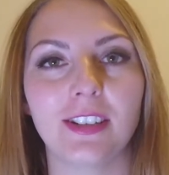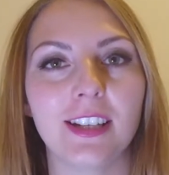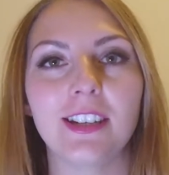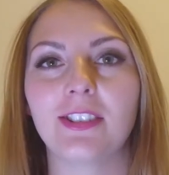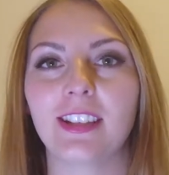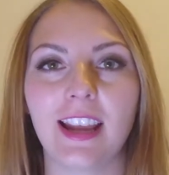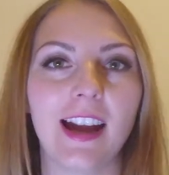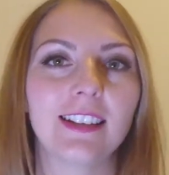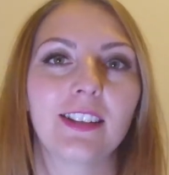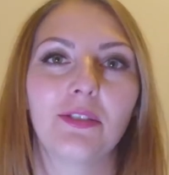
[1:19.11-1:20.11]
continuously
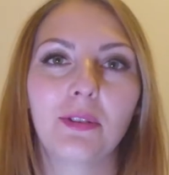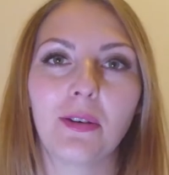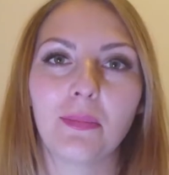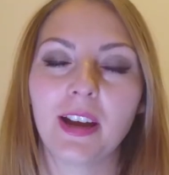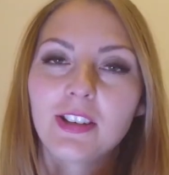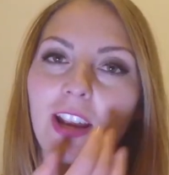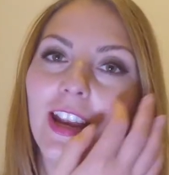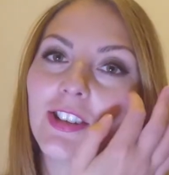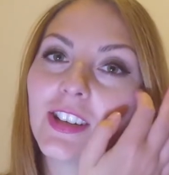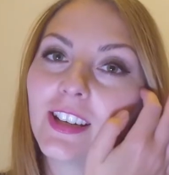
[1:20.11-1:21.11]
acting throughout my
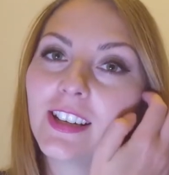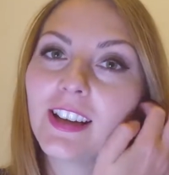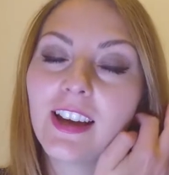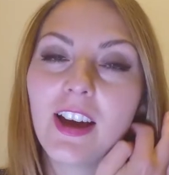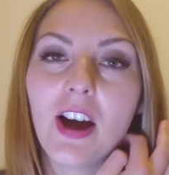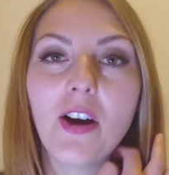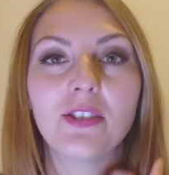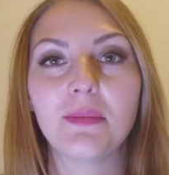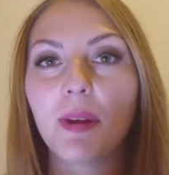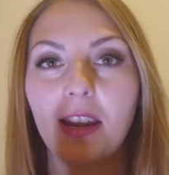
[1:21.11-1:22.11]
education. I
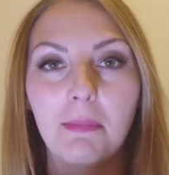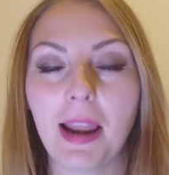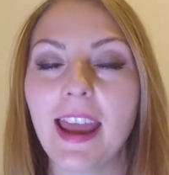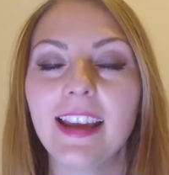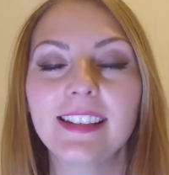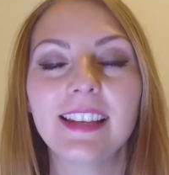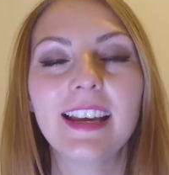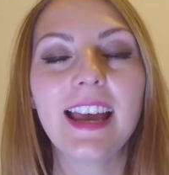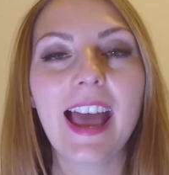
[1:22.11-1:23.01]
was in many plays.